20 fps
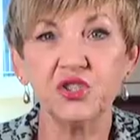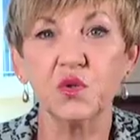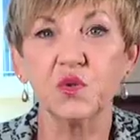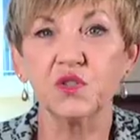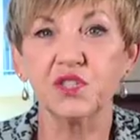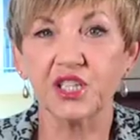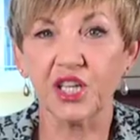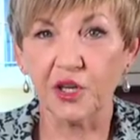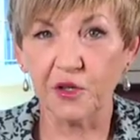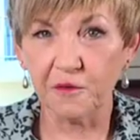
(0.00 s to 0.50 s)
or
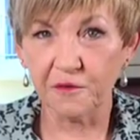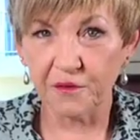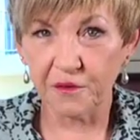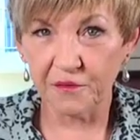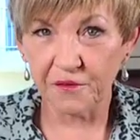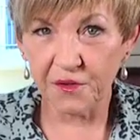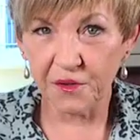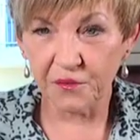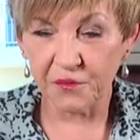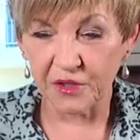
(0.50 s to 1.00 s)
tofu
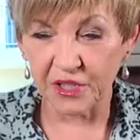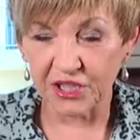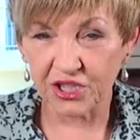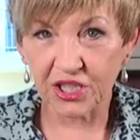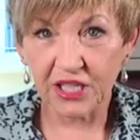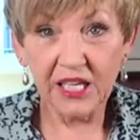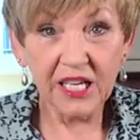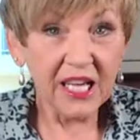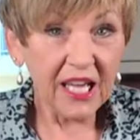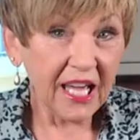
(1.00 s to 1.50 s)
if you wish.
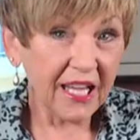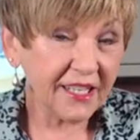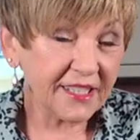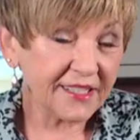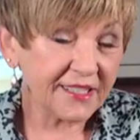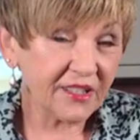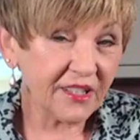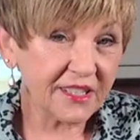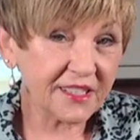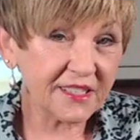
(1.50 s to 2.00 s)
And
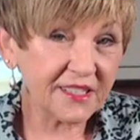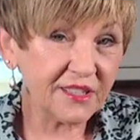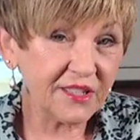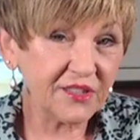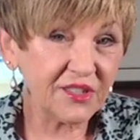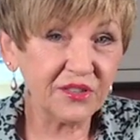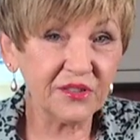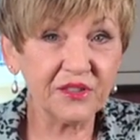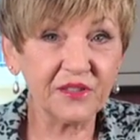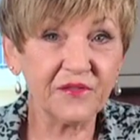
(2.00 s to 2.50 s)
it's nice to
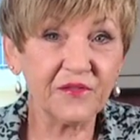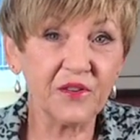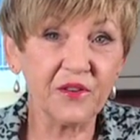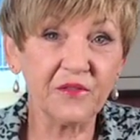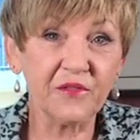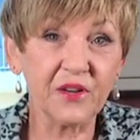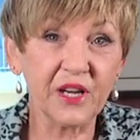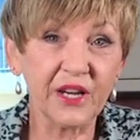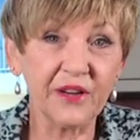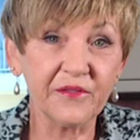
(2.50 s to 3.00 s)
do it for
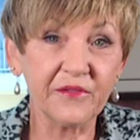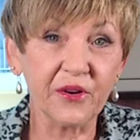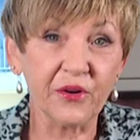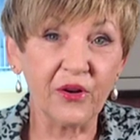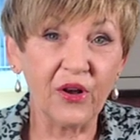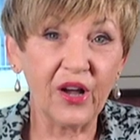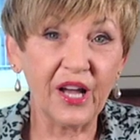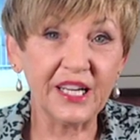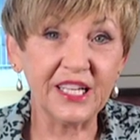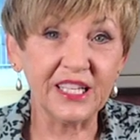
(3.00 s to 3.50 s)

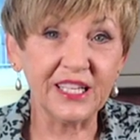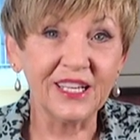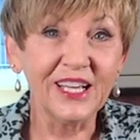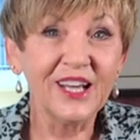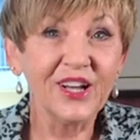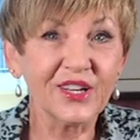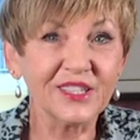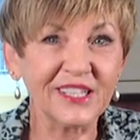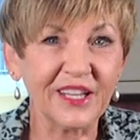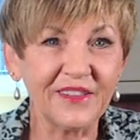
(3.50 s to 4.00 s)
variety
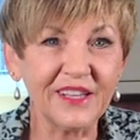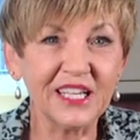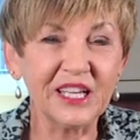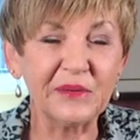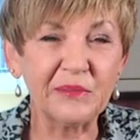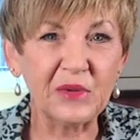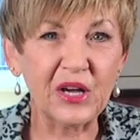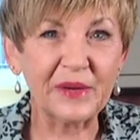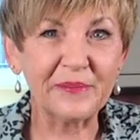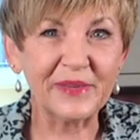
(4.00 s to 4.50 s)
because I think
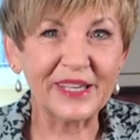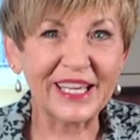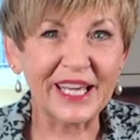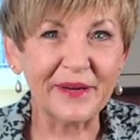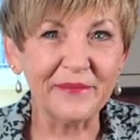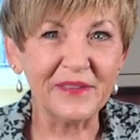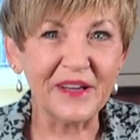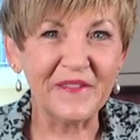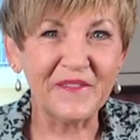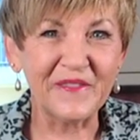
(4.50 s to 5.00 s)
it might
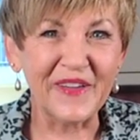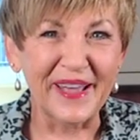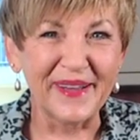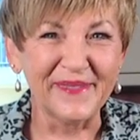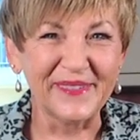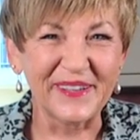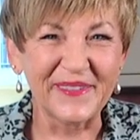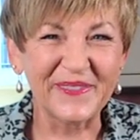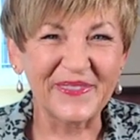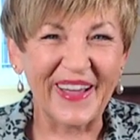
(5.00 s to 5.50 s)
become a
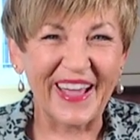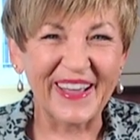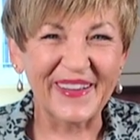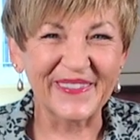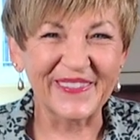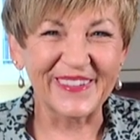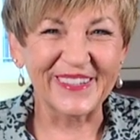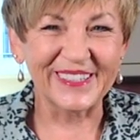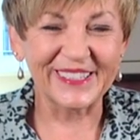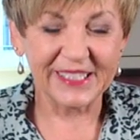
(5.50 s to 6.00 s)
family
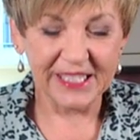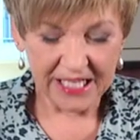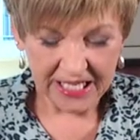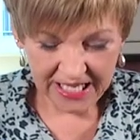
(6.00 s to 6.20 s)
favourite.